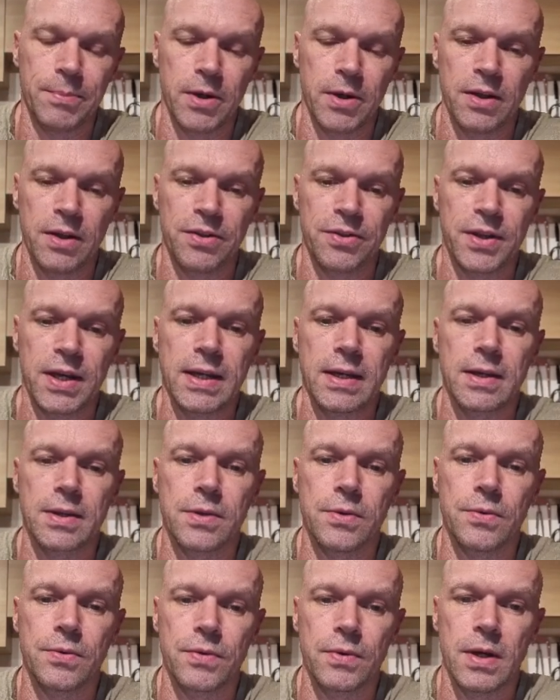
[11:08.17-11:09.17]
But I think
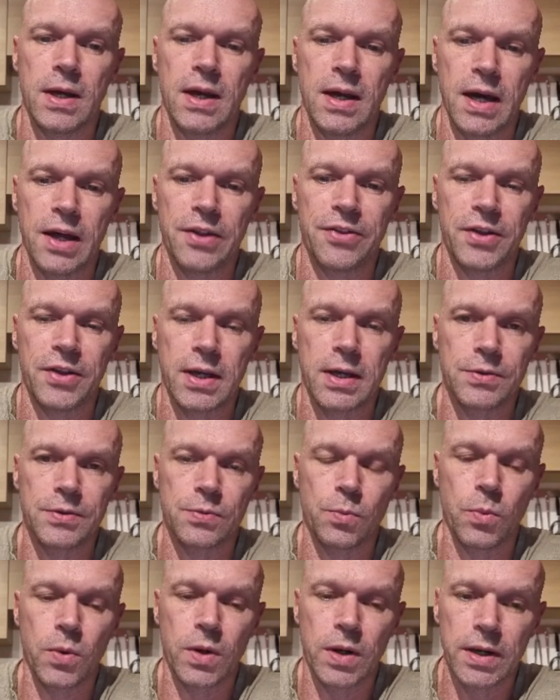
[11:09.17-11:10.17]
it's
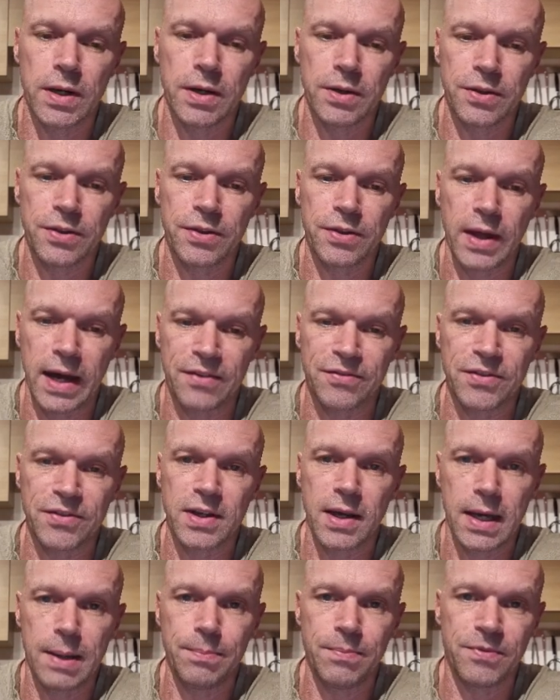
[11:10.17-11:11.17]
worth having
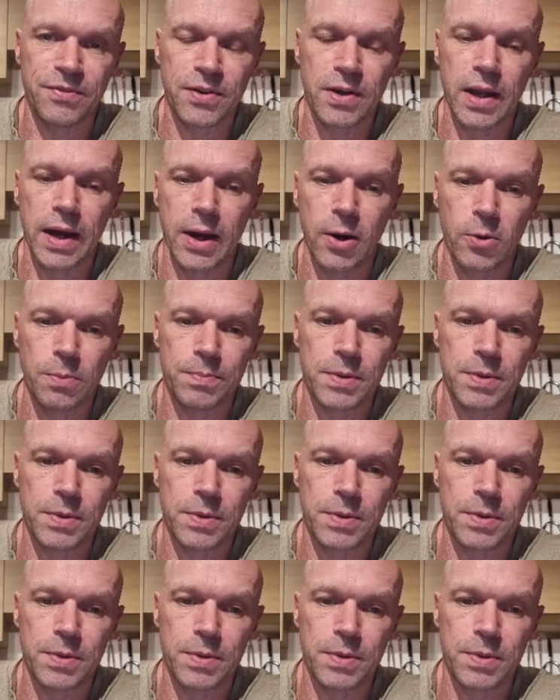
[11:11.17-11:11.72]
him for now,